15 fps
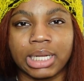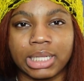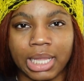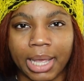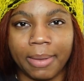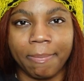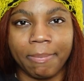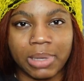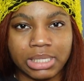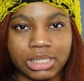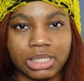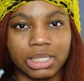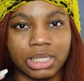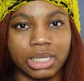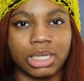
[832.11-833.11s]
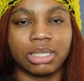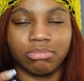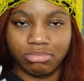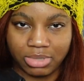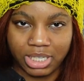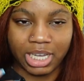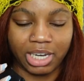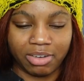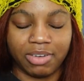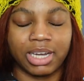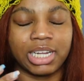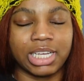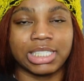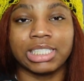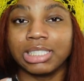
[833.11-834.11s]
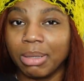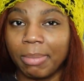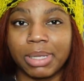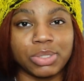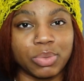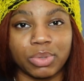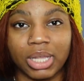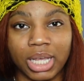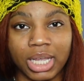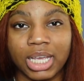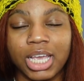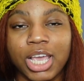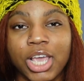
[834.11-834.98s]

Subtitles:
of like mentally getting ready, because it's a mental thing.